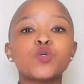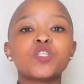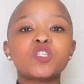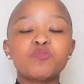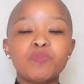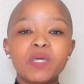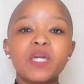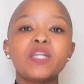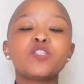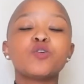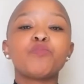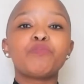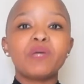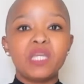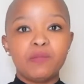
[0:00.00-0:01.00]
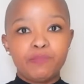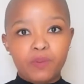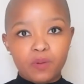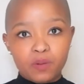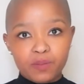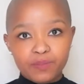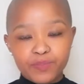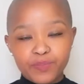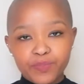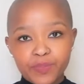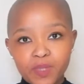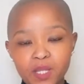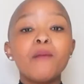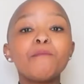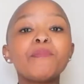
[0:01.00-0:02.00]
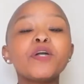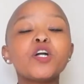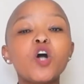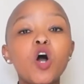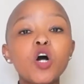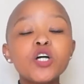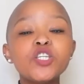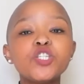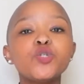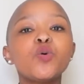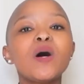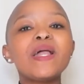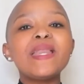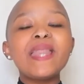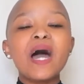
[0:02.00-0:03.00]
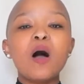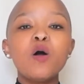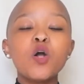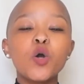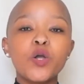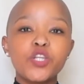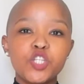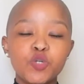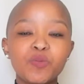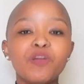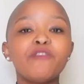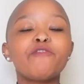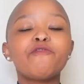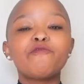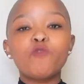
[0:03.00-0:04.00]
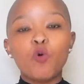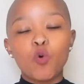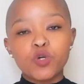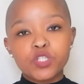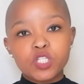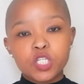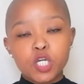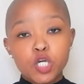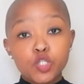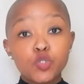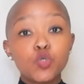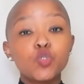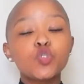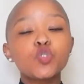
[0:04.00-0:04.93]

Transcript: to speak to people. Because you are now going to be forced to